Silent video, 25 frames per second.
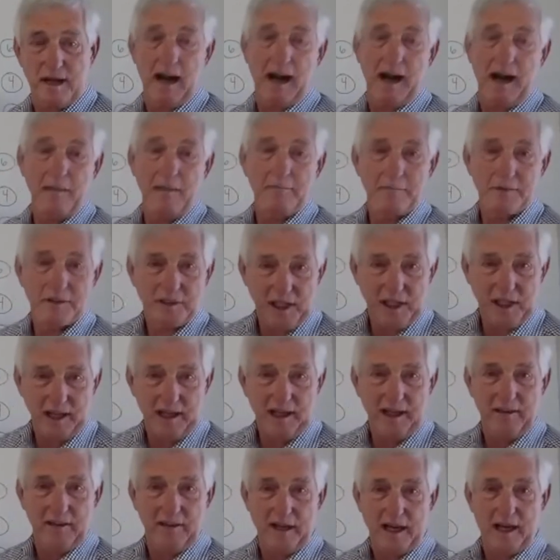I'm
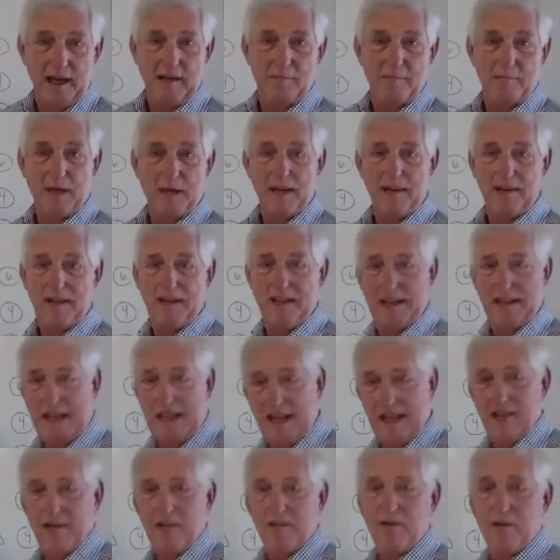saying that by
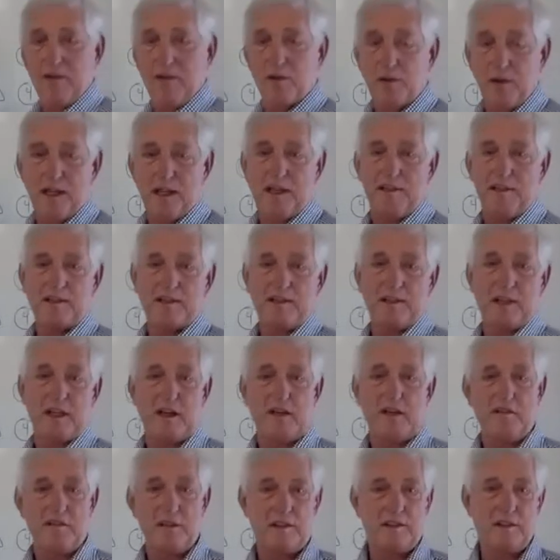the
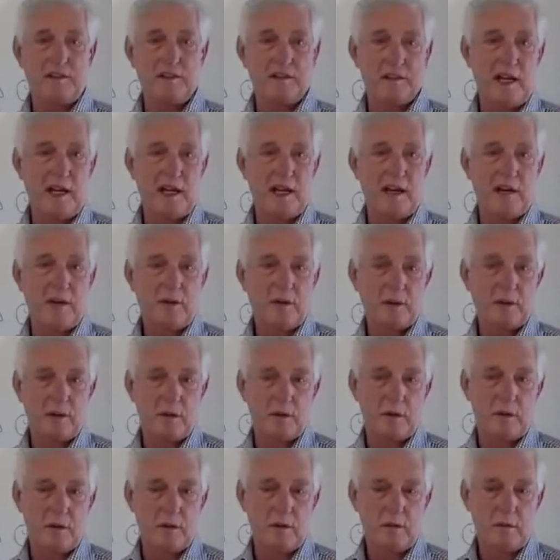increase of the desire
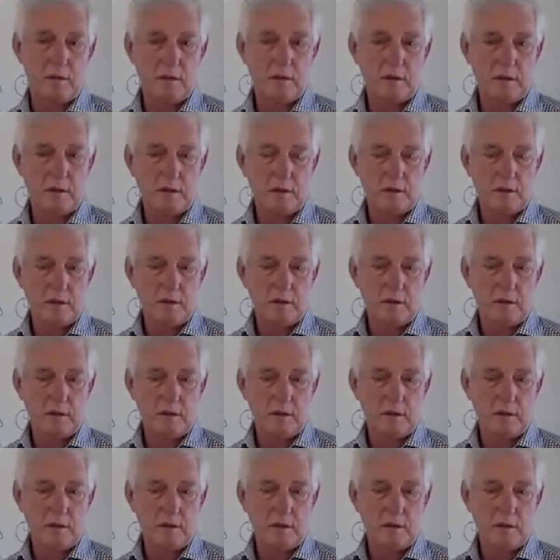to